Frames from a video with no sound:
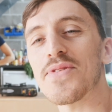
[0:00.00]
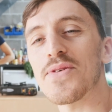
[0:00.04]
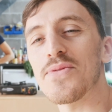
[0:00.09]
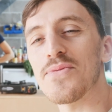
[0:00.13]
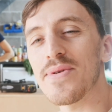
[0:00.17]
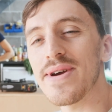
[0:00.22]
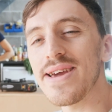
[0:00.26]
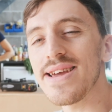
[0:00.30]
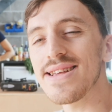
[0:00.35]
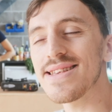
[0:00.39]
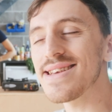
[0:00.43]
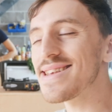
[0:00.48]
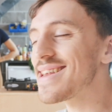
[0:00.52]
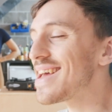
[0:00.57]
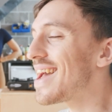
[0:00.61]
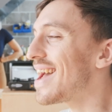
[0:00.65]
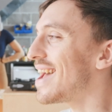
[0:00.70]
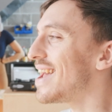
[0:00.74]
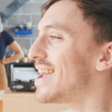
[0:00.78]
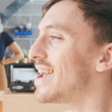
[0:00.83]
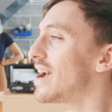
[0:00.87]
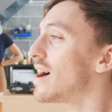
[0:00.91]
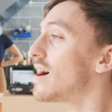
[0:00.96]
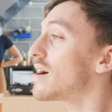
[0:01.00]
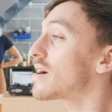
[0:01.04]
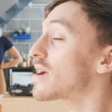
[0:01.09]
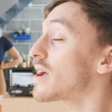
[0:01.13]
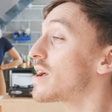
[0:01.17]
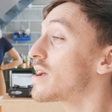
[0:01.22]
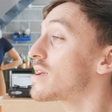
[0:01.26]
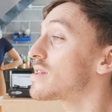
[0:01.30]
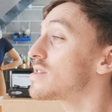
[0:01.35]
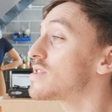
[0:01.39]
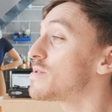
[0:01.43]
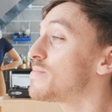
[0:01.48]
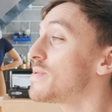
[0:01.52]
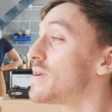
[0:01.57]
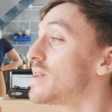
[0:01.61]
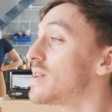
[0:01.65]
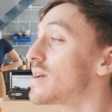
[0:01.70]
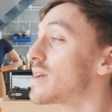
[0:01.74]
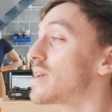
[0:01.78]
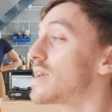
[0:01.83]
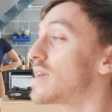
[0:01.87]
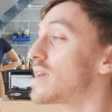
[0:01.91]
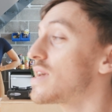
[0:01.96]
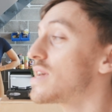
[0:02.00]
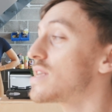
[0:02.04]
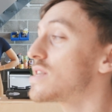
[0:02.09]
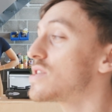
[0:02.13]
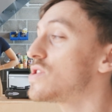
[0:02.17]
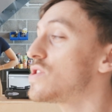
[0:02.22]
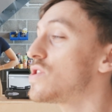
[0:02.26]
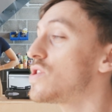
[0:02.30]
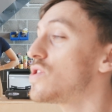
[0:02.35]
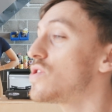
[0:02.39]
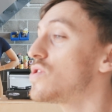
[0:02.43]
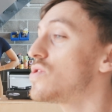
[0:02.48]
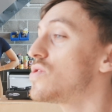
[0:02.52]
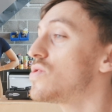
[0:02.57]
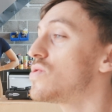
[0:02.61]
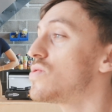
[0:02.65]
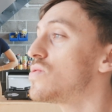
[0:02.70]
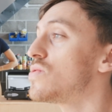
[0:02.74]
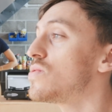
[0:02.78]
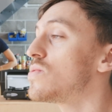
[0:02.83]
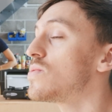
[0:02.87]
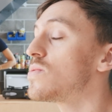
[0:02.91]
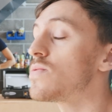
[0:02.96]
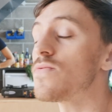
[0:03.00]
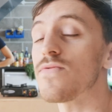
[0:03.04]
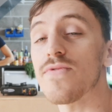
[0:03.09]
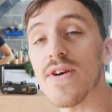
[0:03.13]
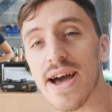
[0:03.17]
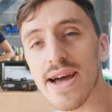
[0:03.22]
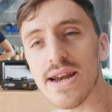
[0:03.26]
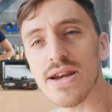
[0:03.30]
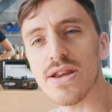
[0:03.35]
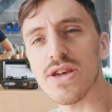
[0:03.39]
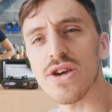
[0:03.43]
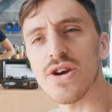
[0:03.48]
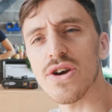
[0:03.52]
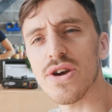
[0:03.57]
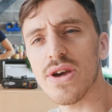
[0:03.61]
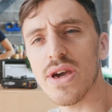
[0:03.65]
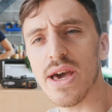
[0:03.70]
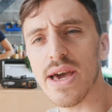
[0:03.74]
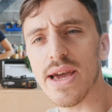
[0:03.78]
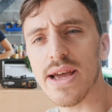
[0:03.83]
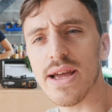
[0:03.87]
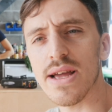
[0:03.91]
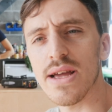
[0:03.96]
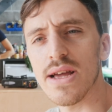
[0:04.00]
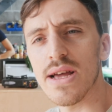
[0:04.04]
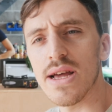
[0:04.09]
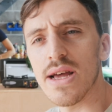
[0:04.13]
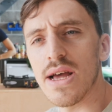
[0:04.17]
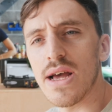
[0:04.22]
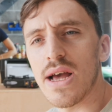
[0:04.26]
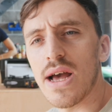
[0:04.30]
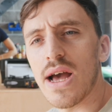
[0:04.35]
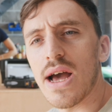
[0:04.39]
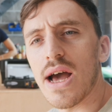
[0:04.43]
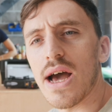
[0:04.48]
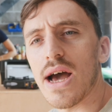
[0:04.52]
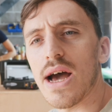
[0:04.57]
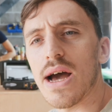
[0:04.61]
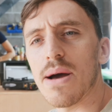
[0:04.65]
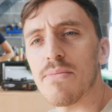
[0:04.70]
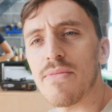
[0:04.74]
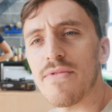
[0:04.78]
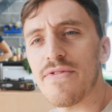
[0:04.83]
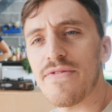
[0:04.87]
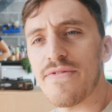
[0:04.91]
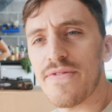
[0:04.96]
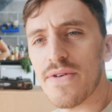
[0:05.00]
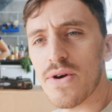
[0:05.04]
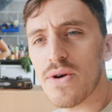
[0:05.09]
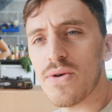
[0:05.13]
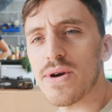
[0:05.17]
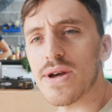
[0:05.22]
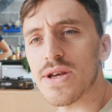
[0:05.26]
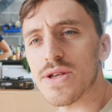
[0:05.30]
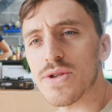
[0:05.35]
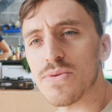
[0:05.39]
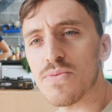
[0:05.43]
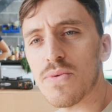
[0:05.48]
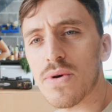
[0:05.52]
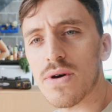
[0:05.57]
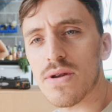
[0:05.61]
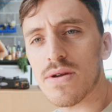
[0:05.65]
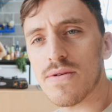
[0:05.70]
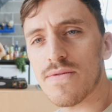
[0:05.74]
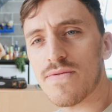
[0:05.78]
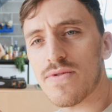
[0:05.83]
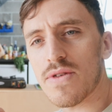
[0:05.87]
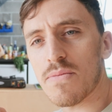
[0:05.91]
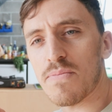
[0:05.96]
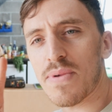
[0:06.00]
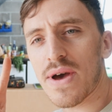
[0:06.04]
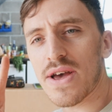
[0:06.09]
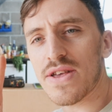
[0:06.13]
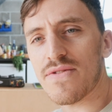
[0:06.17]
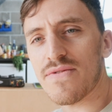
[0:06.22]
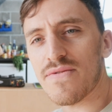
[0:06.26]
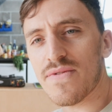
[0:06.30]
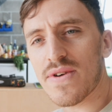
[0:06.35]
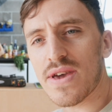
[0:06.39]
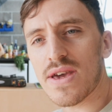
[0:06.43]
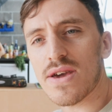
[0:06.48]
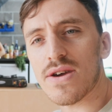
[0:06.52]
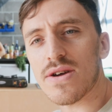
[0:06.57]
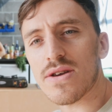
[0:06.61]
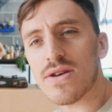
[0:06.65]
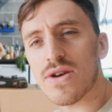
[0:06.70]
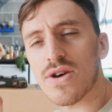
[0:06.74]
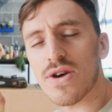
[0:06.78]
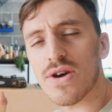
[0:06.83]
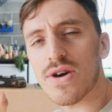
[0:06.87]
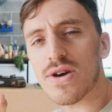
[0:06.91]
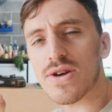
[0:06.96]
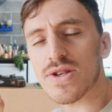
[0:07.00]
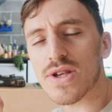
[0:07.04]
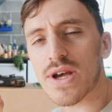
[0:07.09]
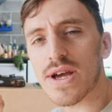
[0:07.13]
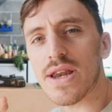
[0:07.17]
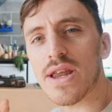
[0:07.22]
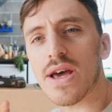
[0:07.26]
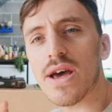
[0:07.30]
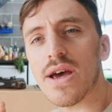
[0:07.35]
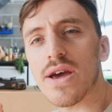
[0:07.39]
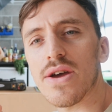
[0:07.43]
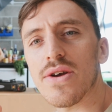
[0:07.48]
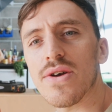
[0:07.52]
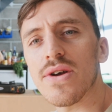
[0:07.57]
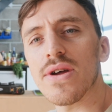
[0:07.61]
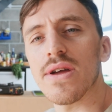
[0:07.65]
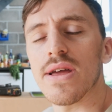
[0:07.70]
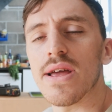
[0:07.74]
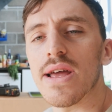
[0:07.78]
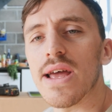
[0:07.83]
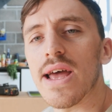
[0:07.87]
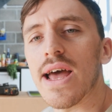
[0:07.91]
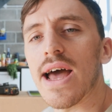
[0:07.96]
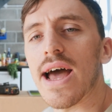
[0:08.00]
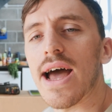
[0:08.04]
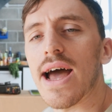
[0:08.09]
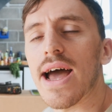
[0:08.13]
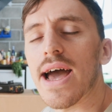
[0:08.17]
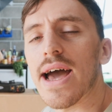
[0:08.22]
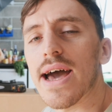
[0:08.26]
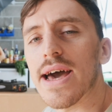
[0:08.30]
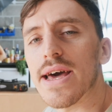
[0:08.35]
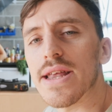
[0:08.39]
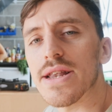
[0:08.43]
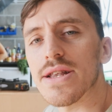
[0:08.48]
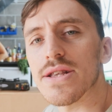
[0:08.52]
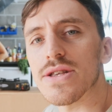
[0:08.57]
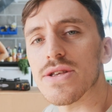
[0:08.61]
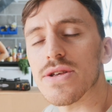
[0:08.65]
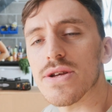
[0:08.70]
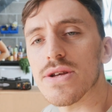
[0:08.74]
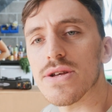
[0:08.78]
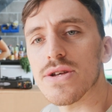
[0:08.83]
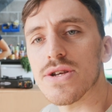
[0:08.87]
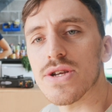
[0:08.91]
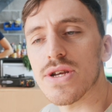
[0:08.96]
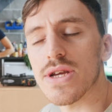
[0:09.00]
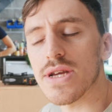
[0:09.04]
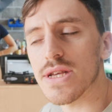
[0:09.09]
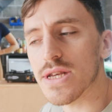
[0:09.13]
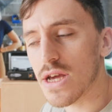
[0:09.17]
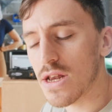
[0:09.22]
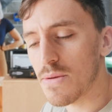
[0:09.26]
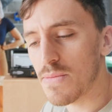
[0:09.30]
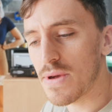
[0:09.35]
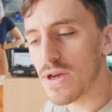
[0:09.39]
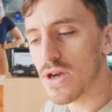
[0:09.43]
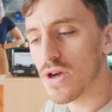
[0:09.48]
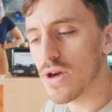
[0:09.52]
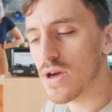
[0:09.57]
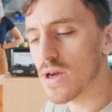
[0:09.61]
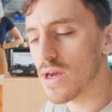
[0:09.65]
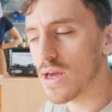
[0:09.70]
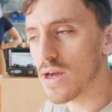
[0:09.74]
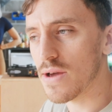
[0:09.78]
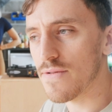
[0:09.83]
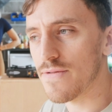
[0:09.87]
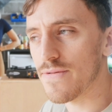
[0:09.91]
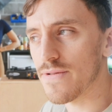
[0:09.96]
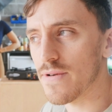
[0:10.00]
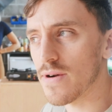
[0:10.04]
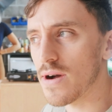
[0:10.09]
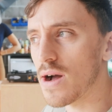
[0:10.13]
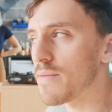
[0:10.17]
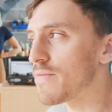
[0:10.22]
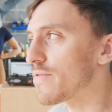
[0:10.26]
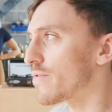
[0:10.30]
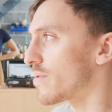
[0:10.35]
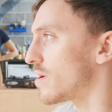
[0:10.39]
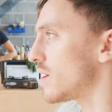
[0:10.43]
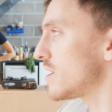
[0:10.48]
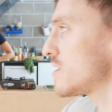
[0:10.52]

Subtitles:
We today are going to be looking into van cooking. Phil is one of the best vegan cooks I know, and she's going to be cooking up for